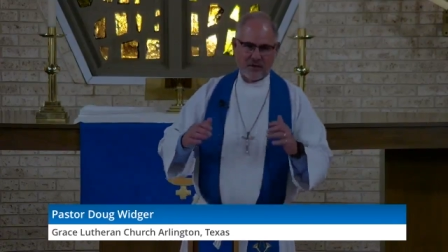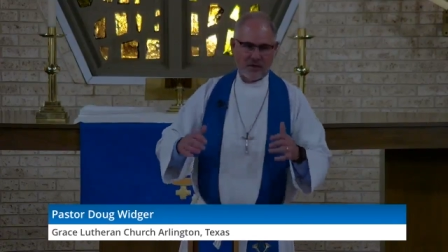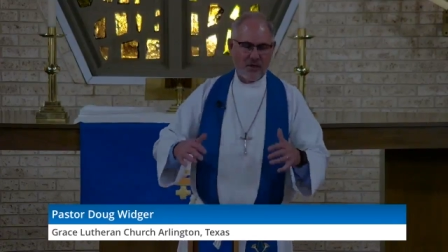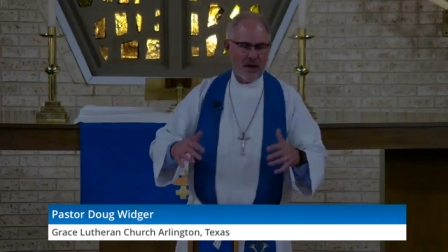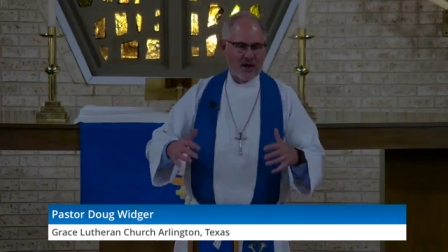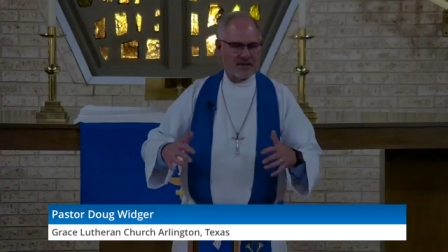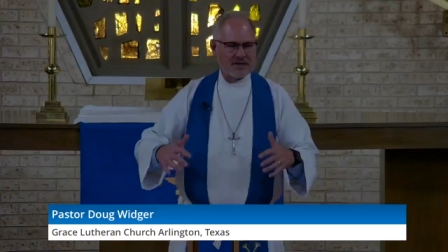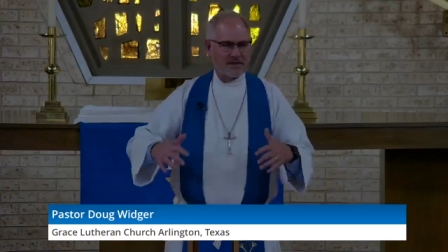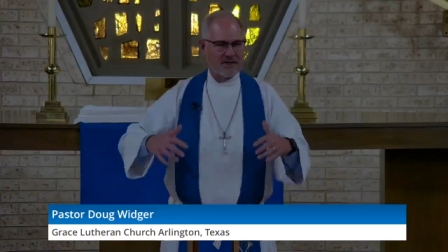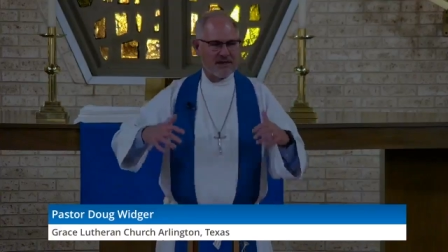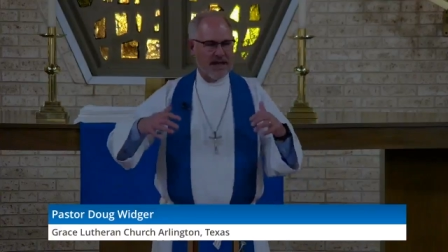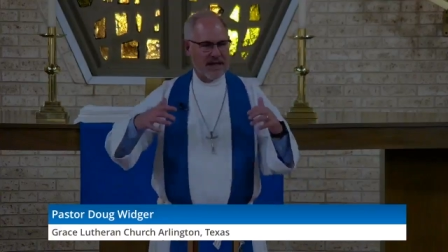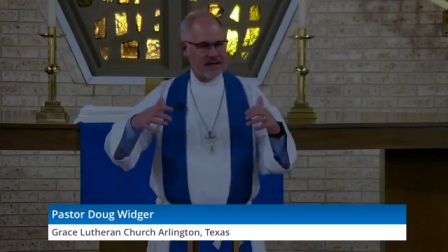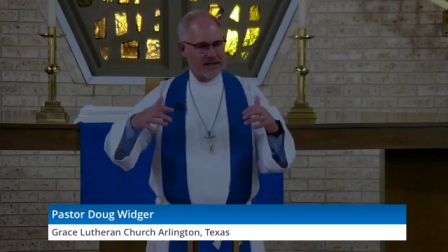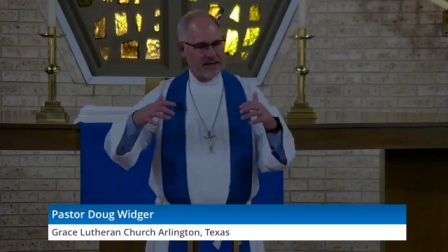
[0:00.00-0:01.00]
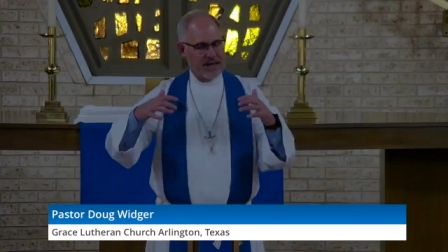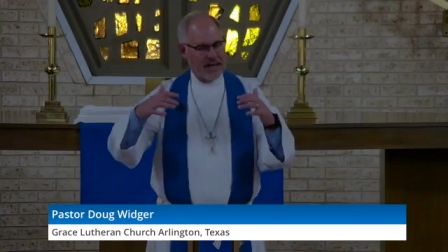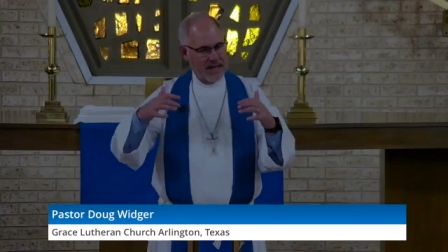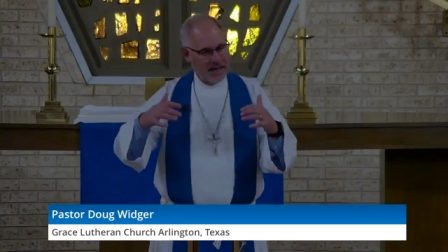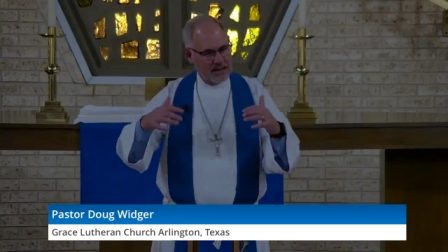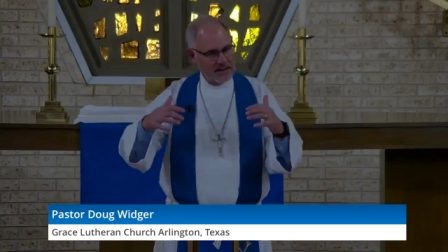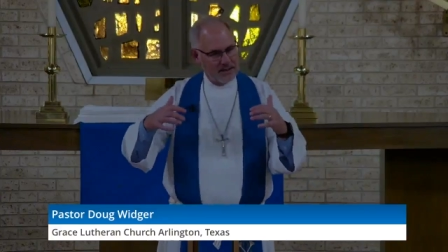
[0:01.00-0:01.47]
crossed that
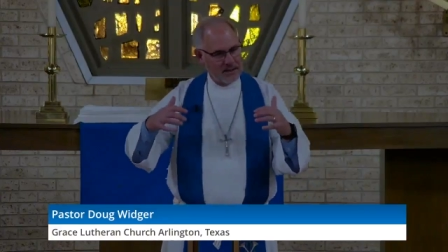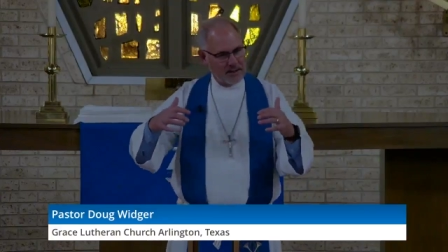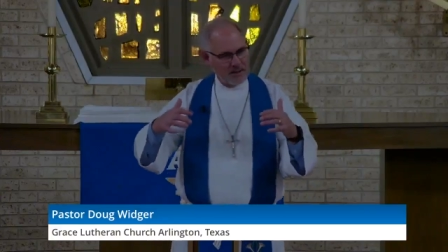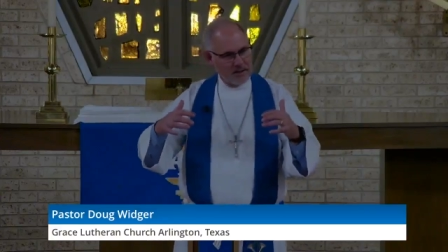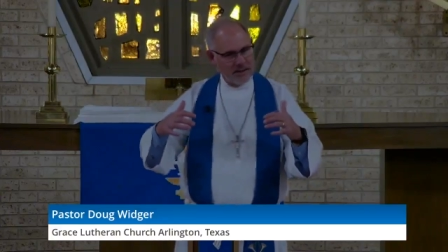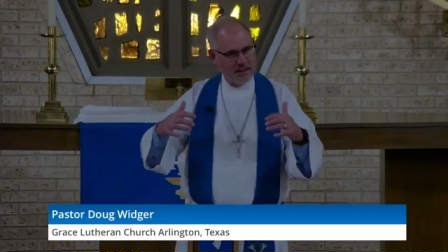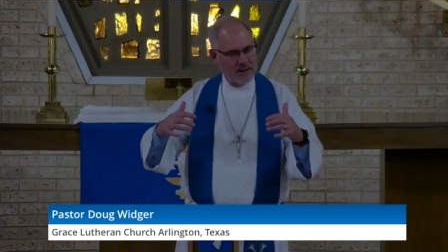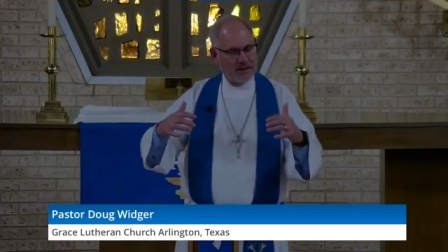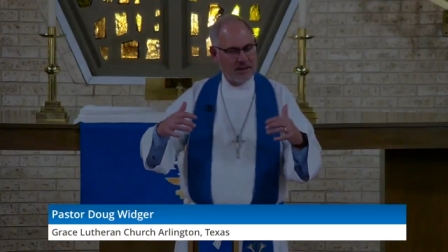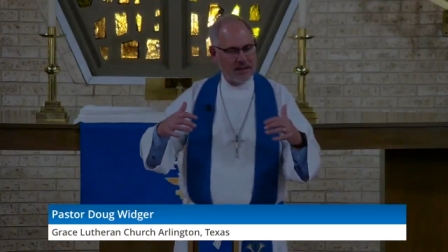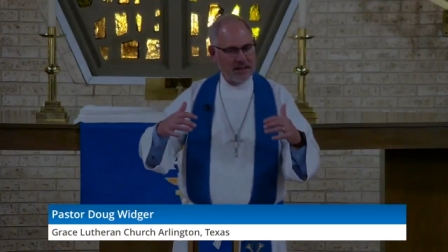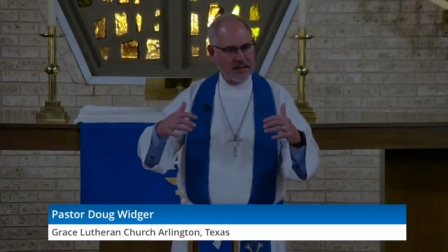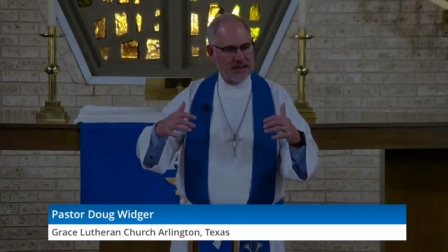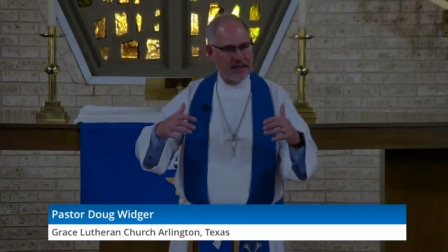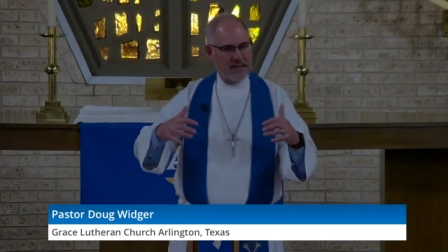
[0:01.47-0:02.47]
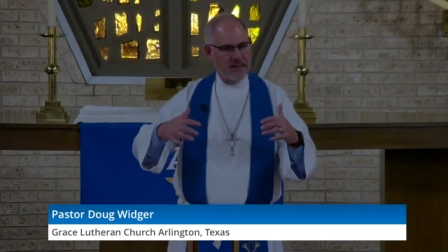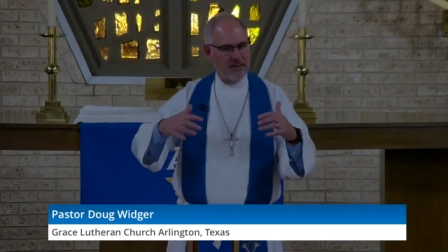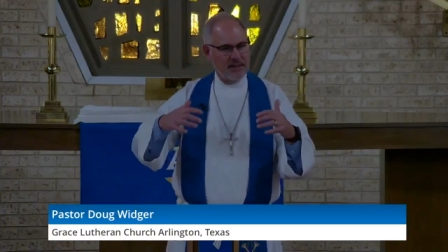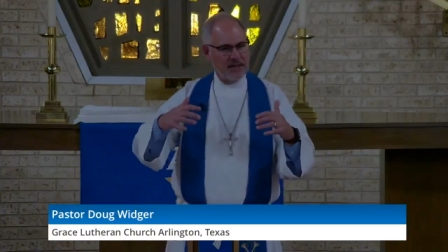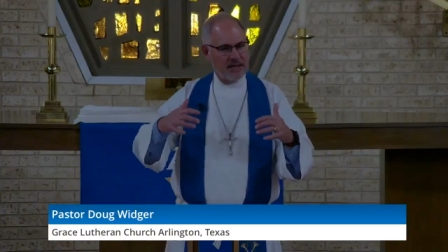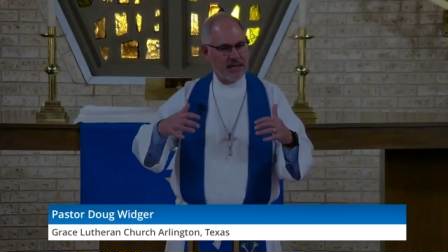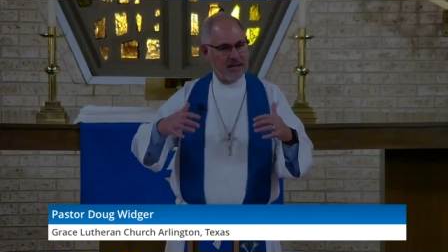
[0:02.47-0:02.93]
canyon and he
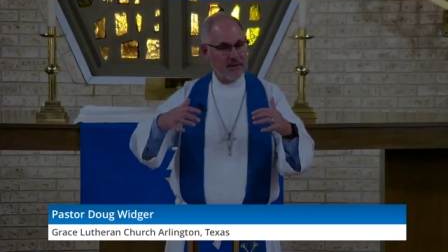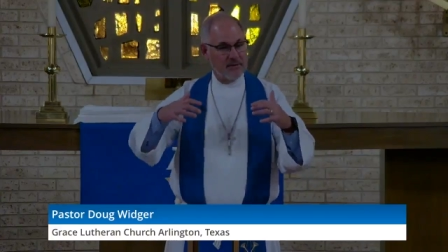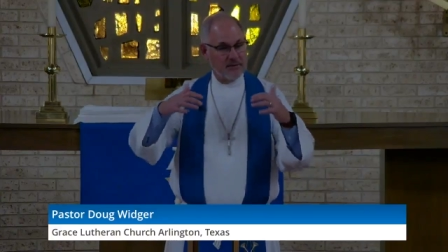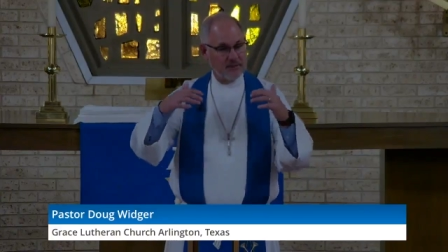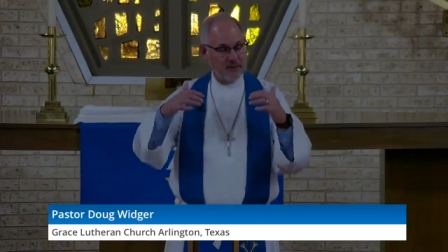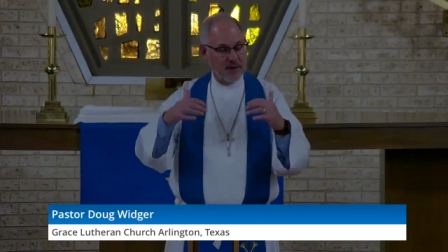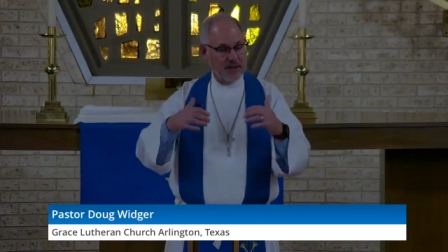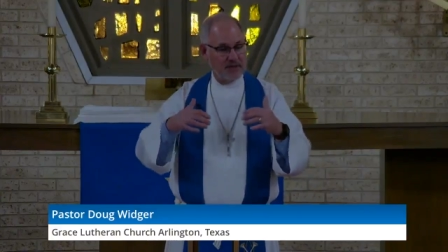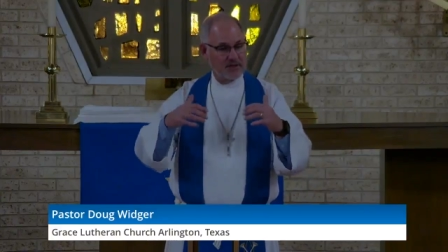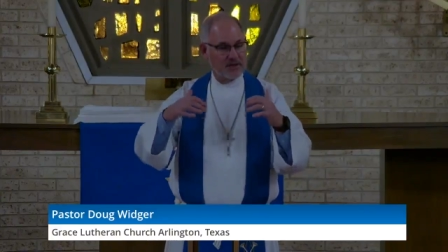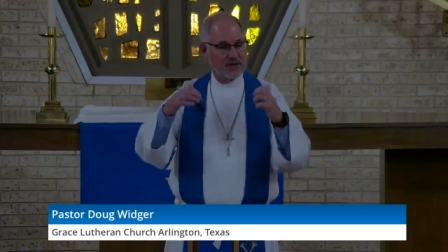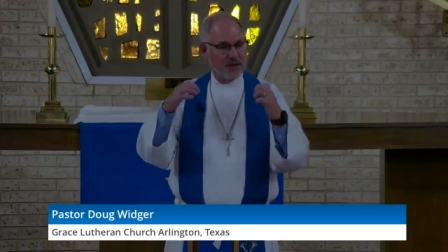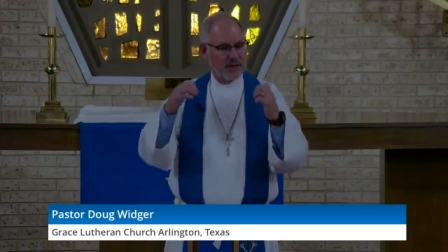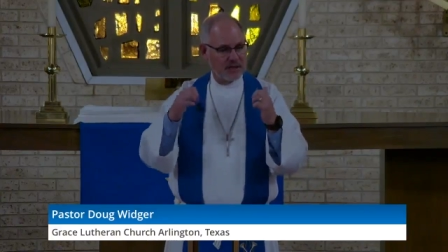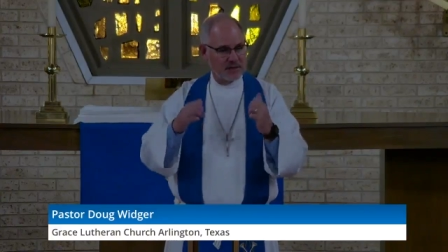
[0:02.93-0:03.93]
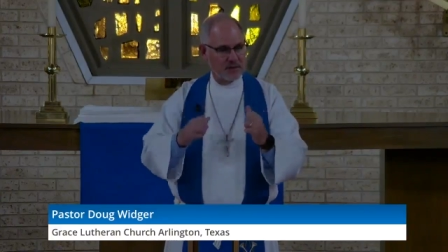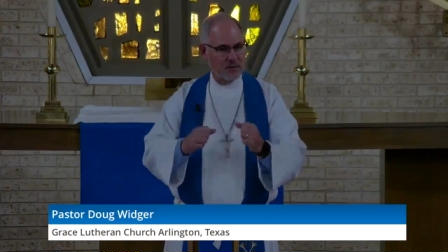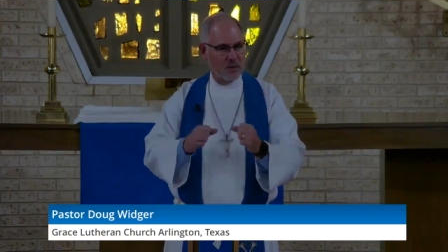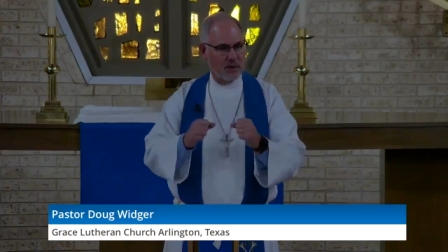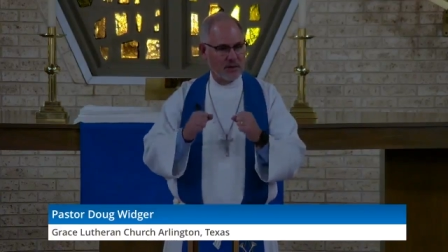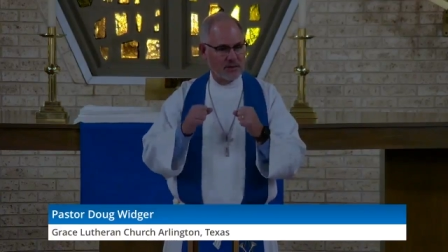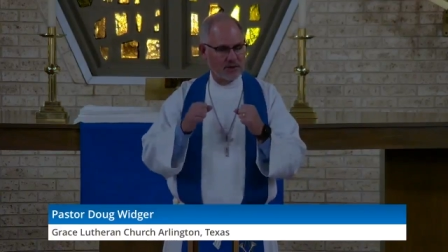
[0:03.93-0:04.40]
became flesh and
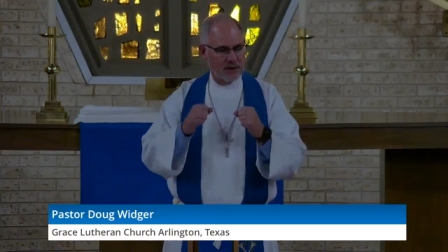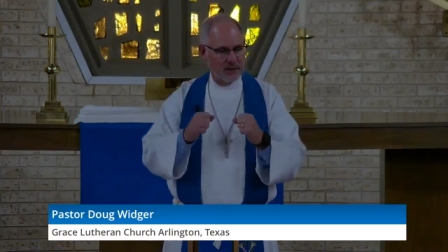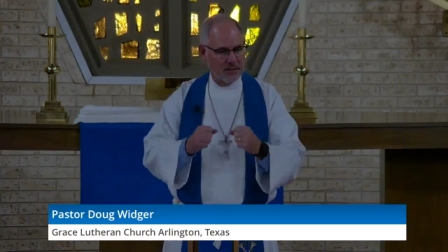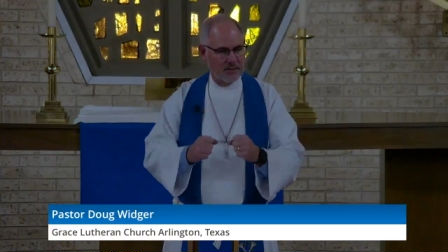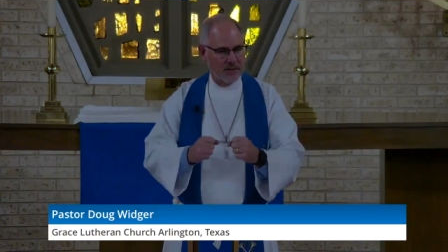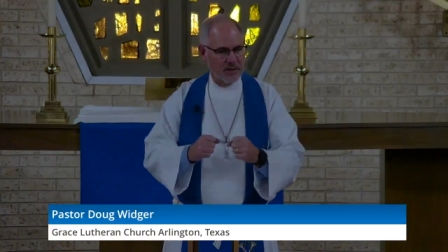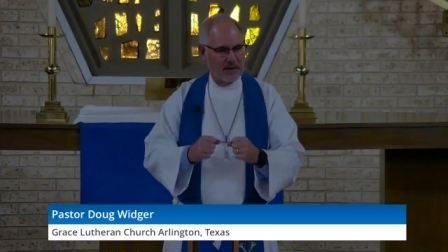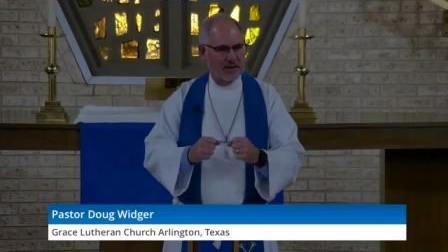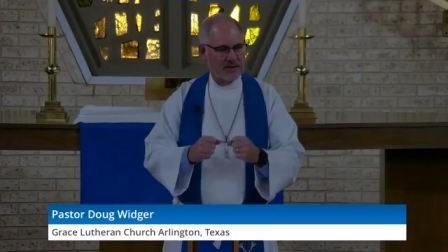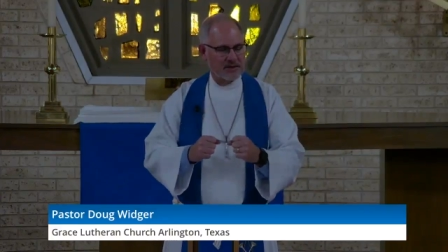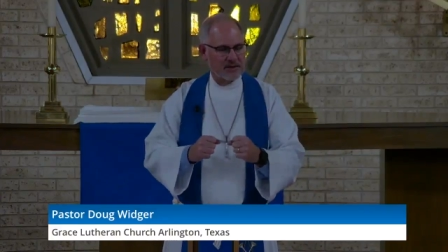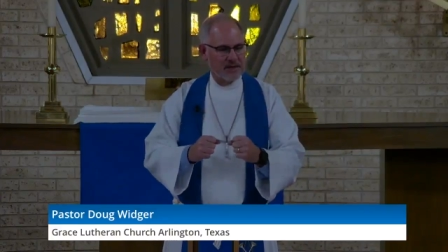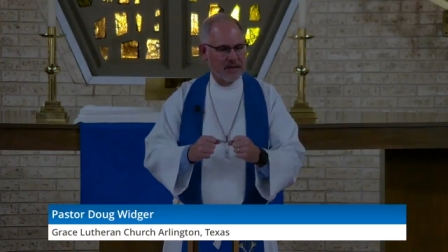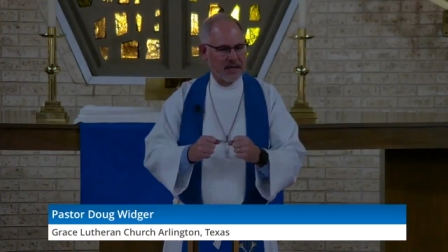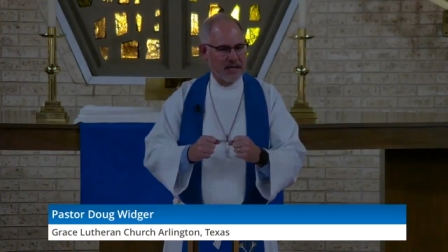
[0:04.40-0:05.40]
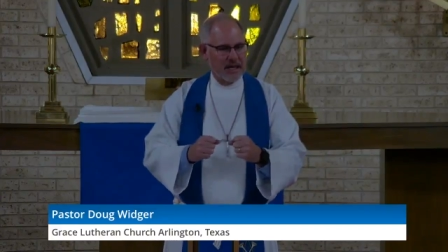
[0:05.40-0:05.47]
dwelt among us,